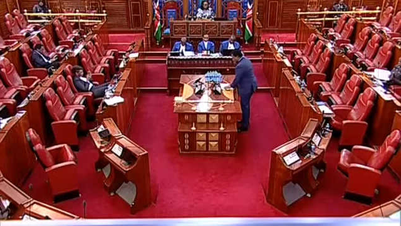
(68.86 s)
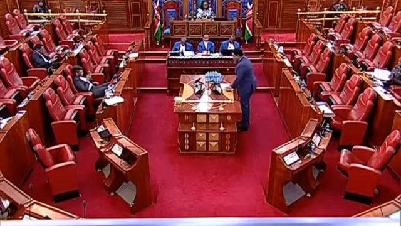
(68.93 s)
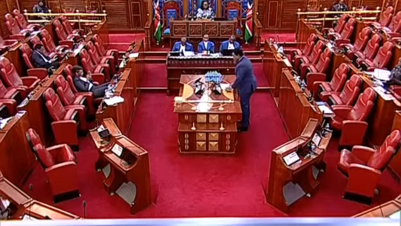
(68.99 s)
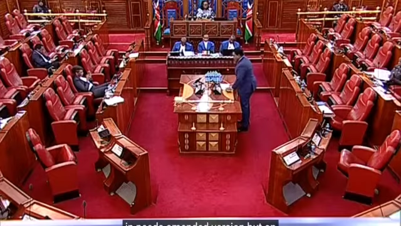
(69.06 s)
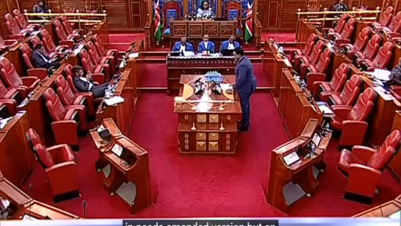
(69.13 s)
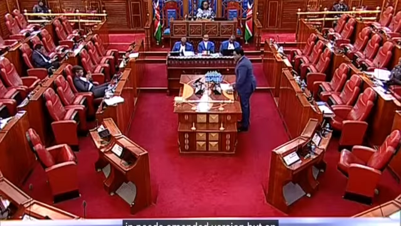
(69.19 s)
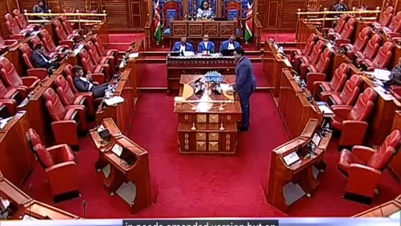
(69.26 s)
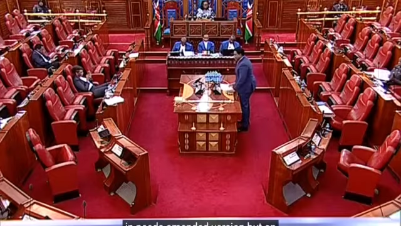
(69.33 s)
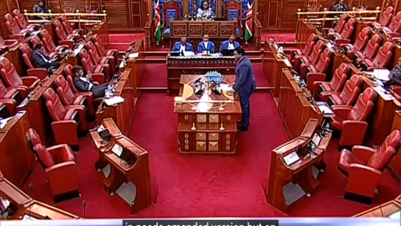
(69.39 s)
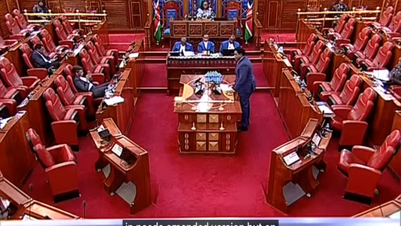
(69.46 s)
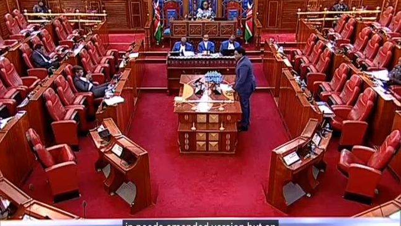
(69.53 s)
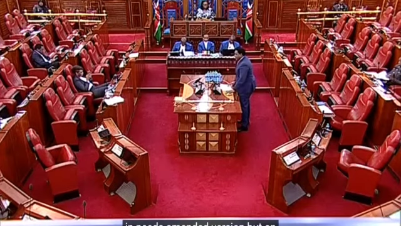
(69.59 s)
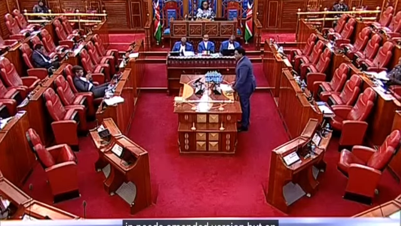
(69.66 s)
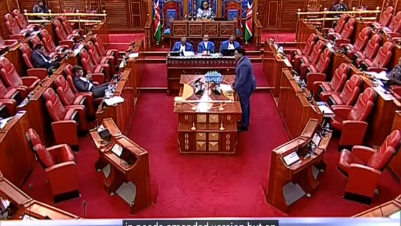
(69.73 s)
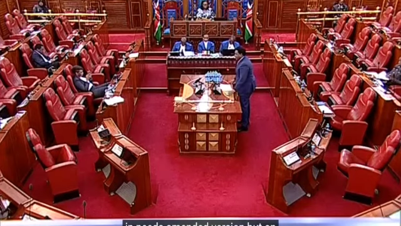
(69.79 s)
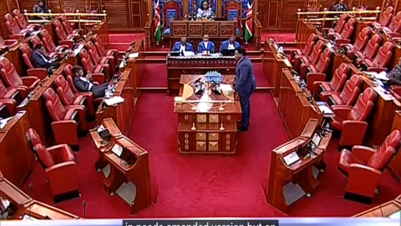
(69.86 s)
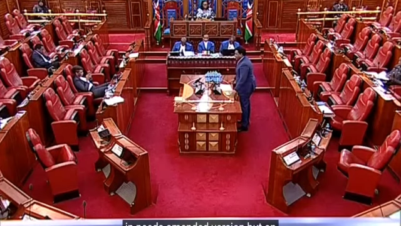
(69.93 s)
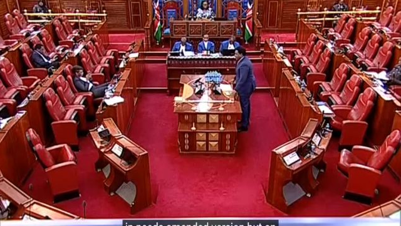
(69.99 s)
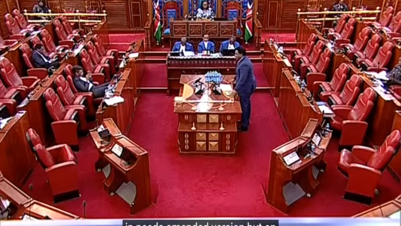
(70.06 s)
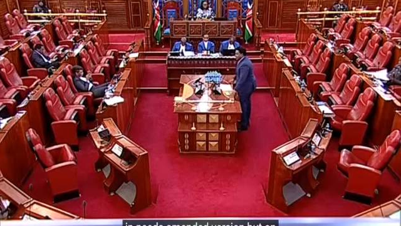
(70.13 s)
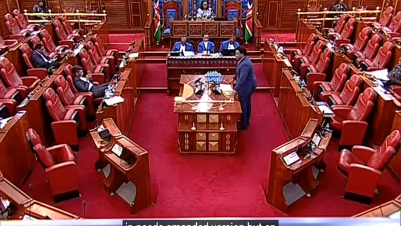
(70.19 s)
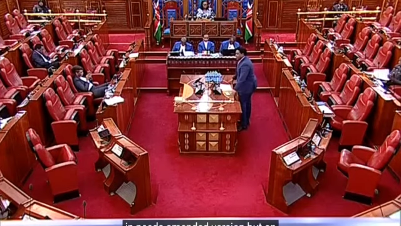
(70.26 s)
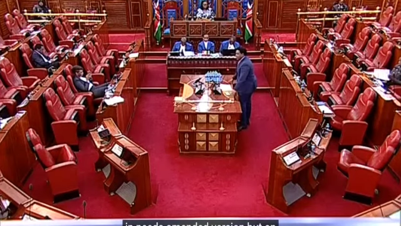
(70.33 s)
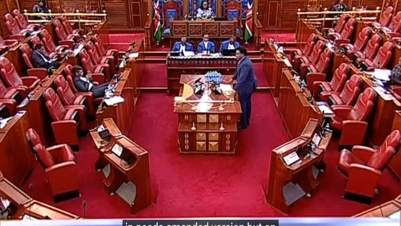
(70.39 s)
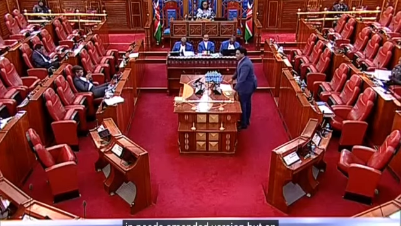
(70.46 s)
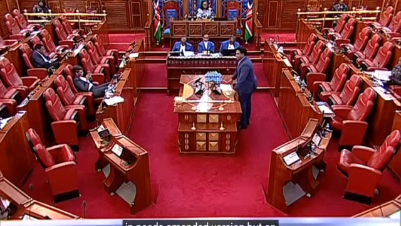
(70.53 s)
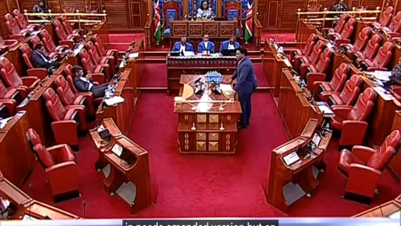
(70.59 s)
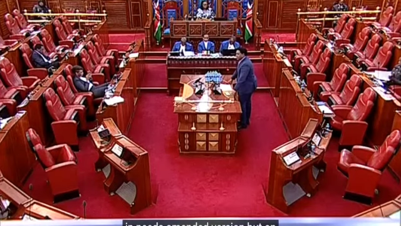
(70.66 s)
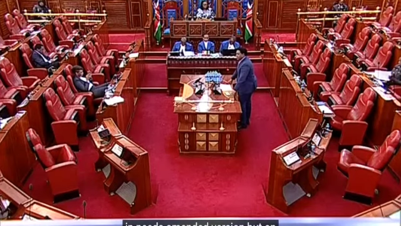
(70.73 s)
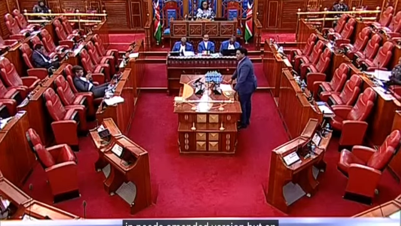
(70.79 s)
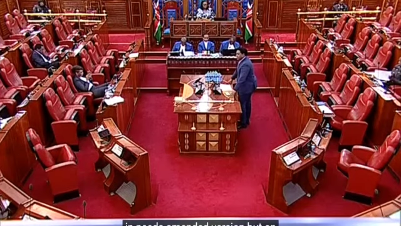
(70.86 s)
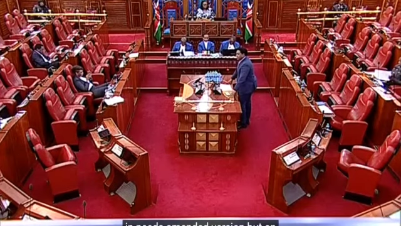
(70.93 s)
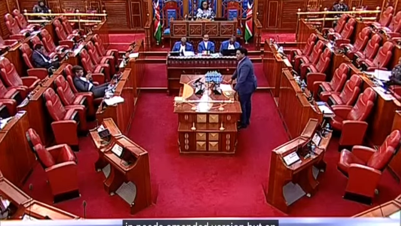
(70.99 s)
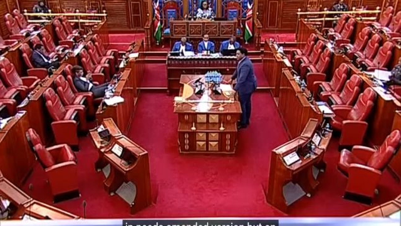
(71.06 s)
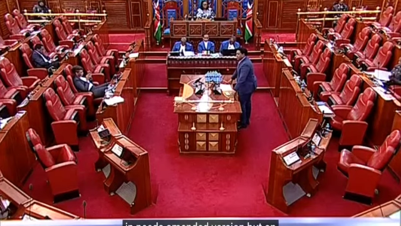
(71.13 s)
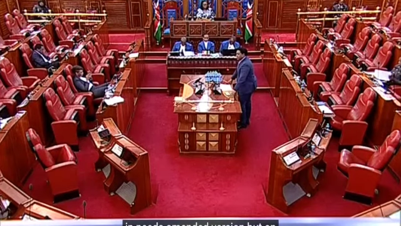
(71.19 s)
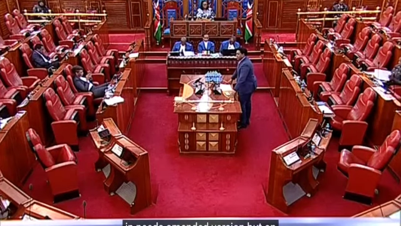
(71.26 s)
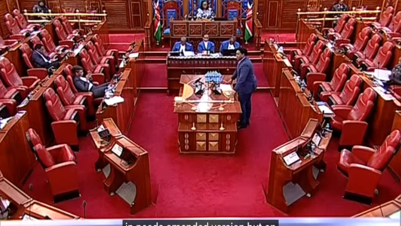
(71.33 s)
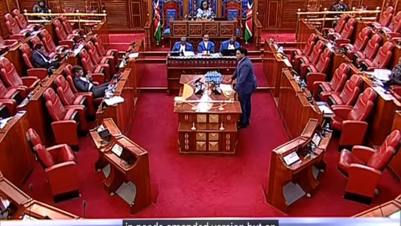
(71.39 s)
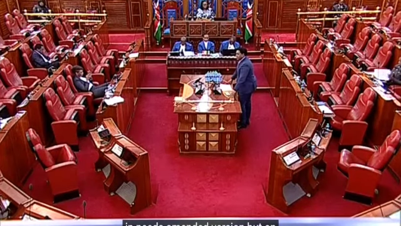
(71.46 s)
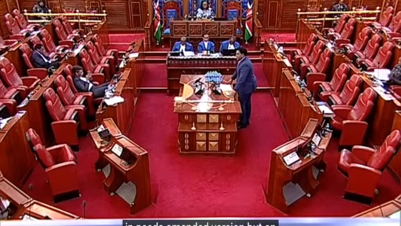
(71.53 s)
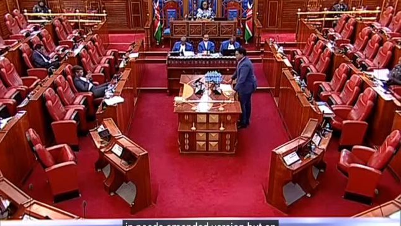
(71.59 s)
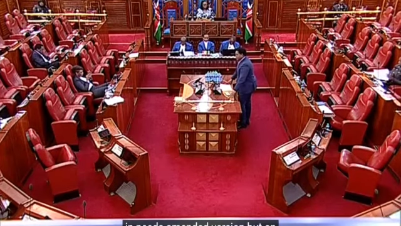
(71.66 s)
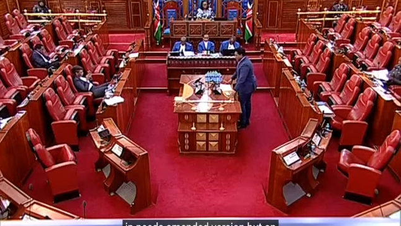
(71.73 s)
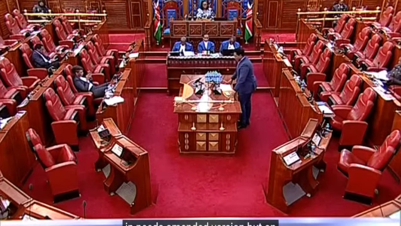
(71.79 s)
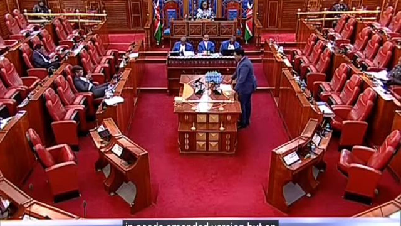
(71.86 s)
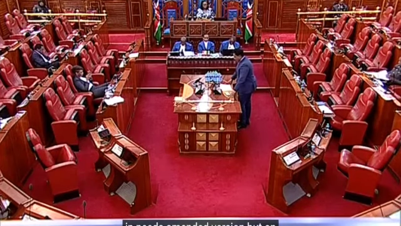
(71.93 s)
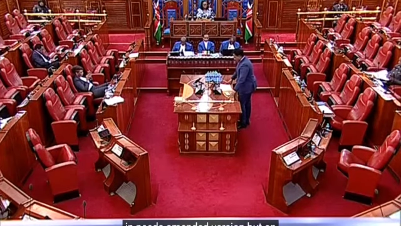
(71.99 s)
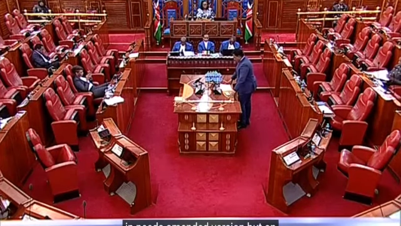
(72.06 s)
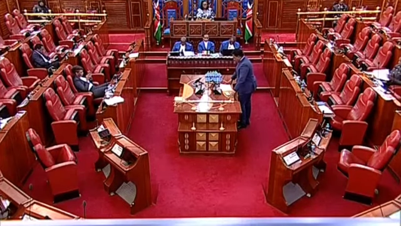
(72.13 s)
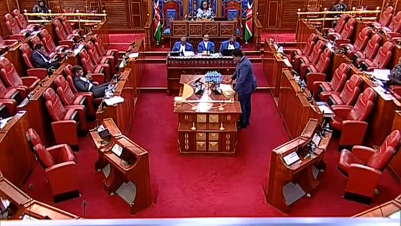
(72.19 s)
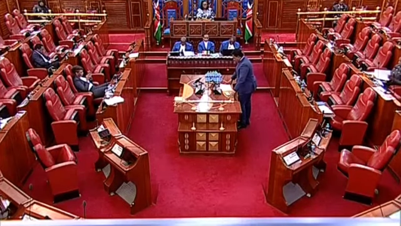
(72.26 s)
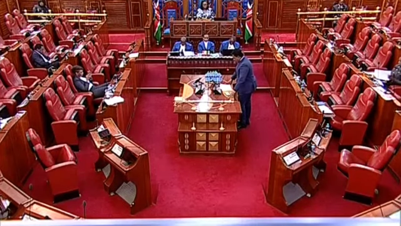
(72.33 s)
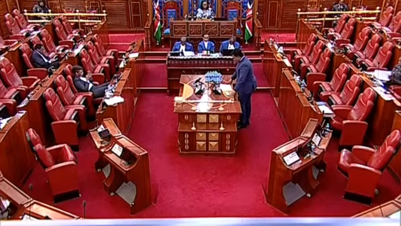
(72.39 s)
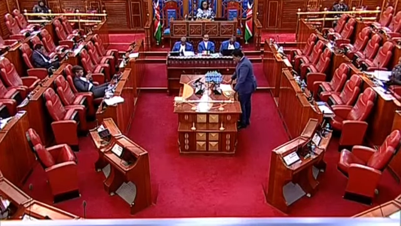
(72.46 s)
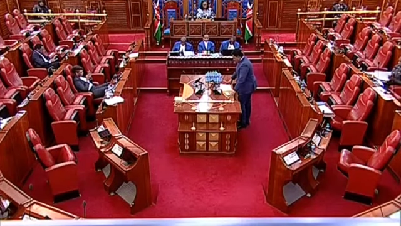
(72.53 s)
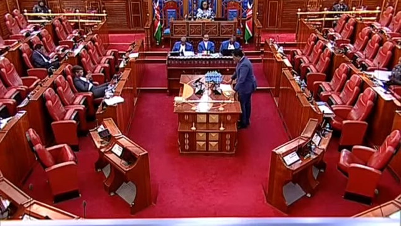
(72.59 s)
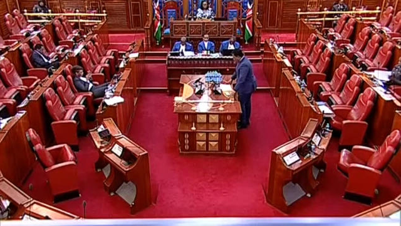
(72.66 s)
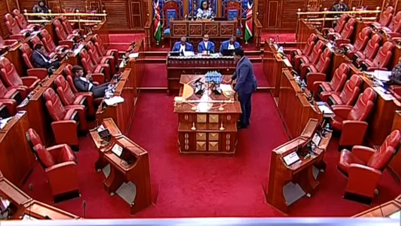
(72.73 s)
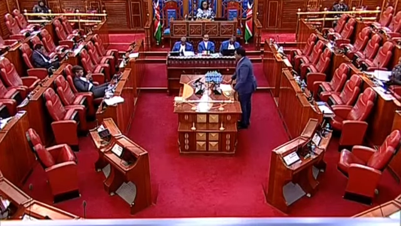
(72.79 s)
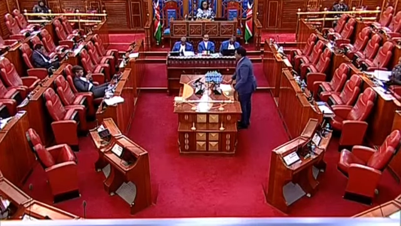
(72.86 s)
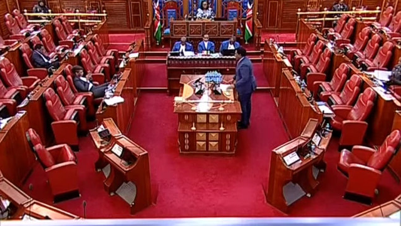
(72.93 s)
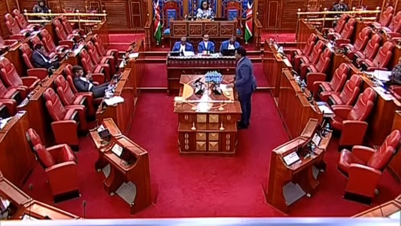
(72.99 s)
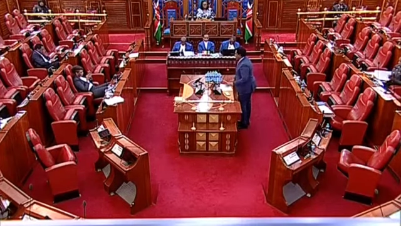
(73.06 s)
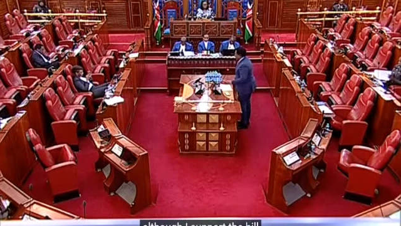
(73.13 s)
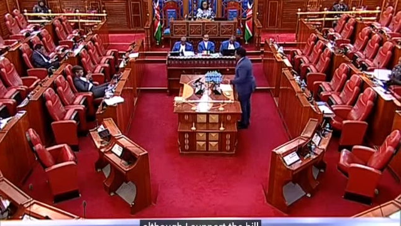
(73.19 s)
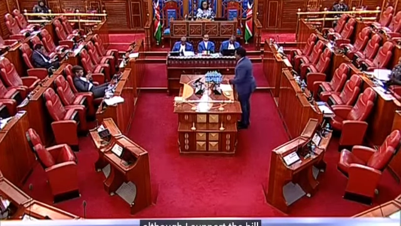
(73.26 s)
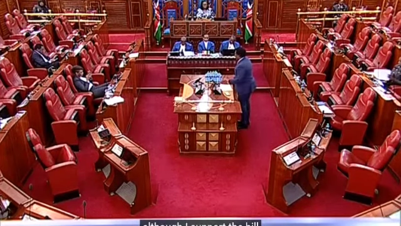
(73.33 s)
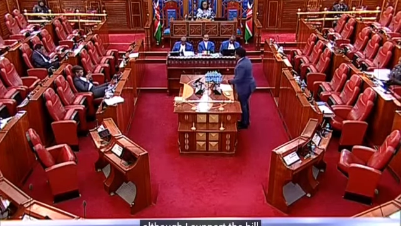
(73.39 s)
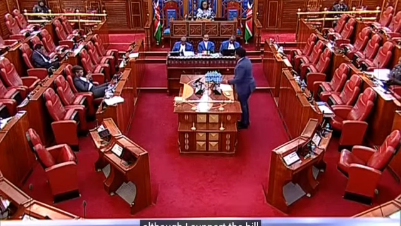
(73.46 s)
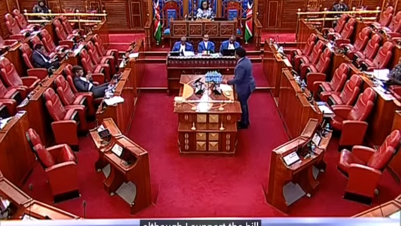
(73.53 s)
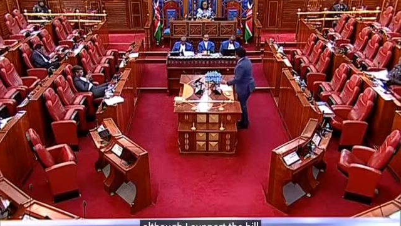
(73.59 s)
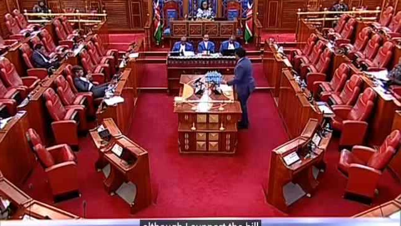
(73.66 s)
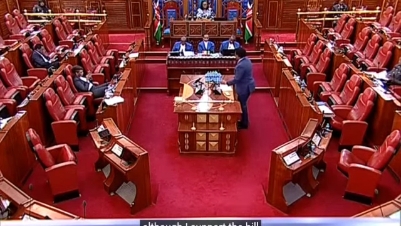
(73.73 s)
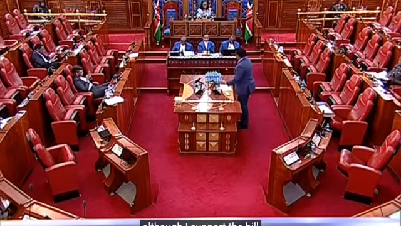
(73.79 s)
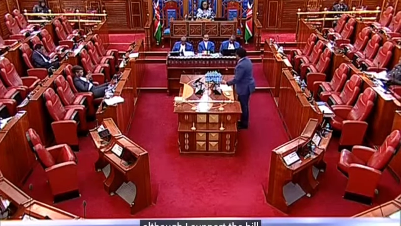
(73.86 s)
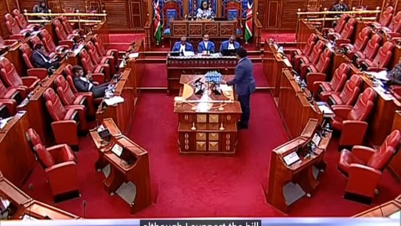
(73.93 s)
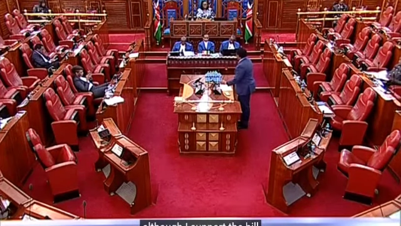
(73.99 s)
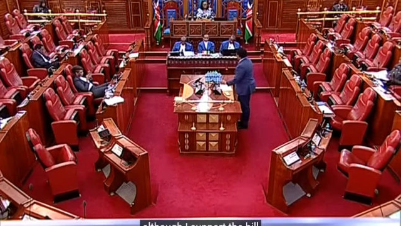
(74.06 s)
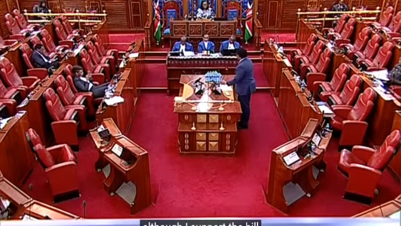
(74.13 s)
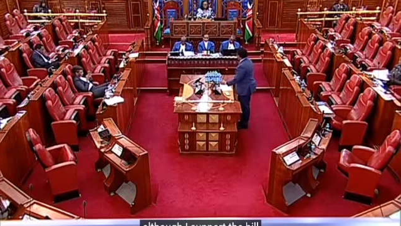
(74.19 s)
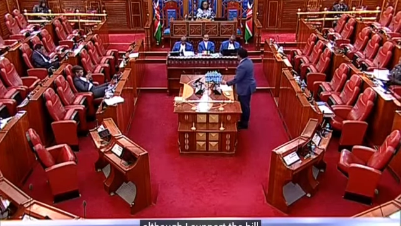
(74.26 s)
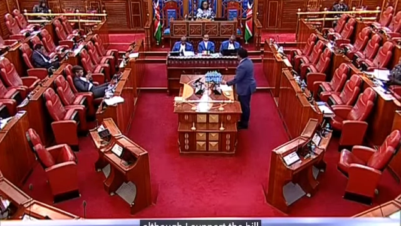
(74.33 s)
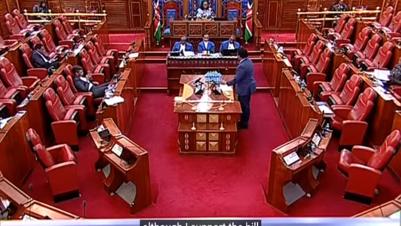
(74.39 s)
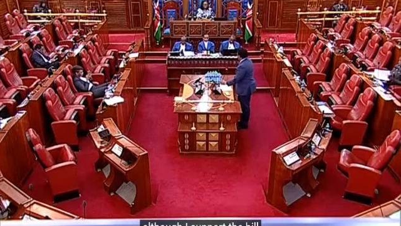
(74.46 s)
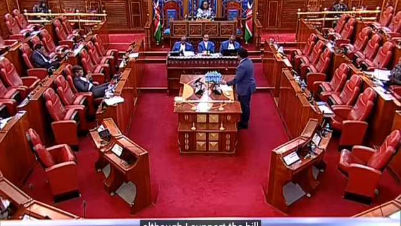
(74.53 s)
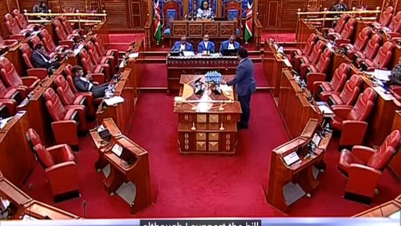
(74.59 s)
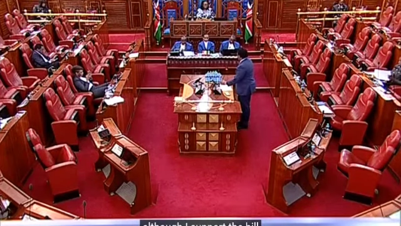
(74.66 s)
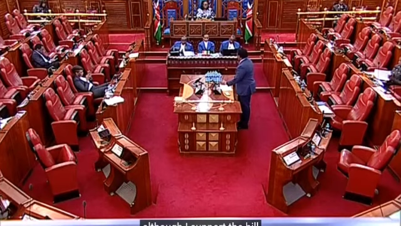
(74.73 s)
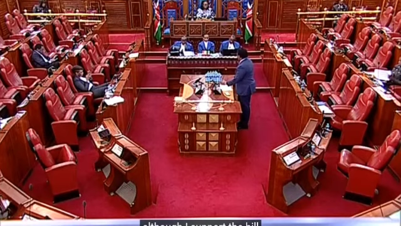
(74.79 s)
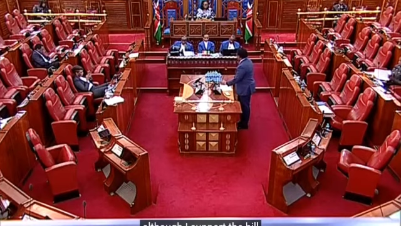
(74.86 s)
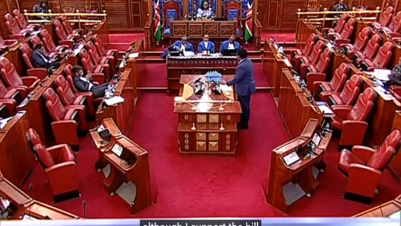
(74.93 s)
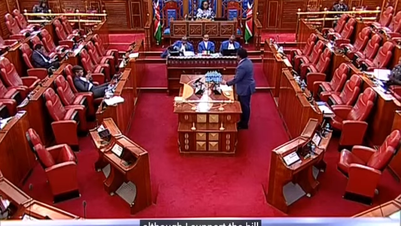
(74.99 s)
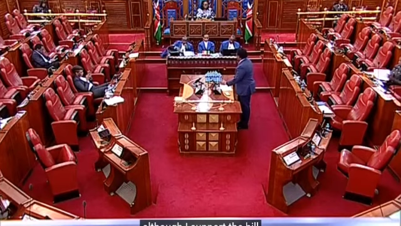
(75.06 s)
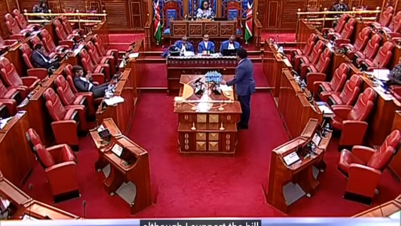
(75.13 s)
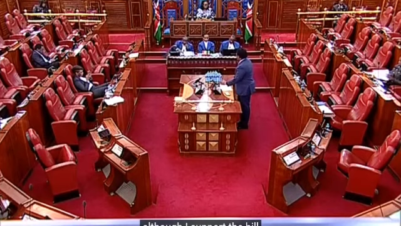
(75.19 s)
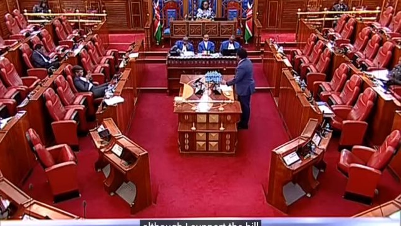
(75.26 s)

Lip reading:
[unreadable: no face in view]